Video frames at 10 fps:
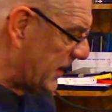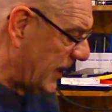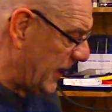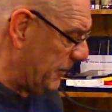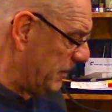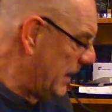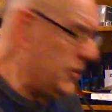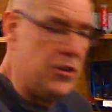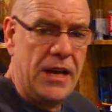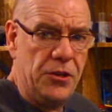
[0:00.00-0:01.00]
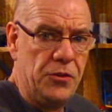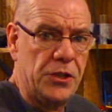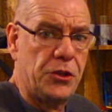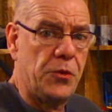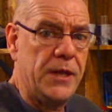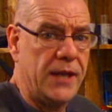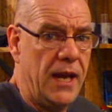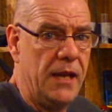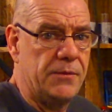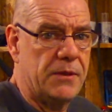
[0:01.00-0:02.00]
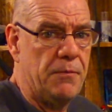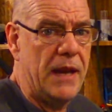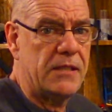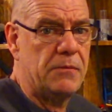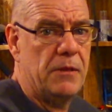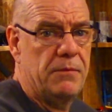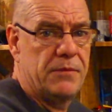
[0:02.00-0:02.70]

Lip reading: time, you can do it 3 times. The maximum